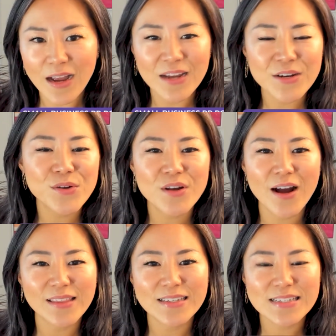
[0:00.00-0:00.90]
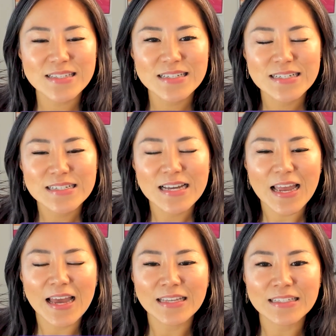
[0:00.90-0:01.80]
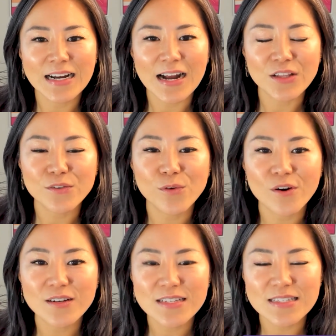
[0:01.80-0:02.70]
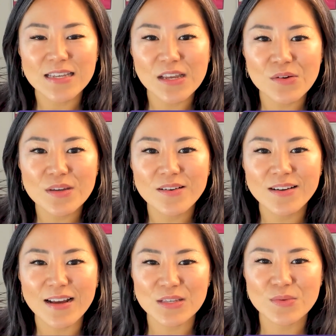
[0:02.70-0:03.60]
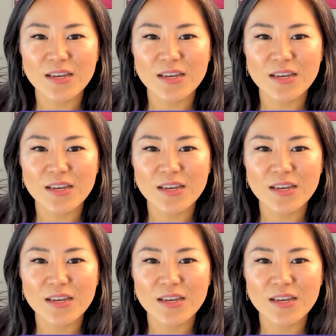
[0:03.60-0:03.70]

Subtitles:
I know you got this. And I look forward to seeing you here next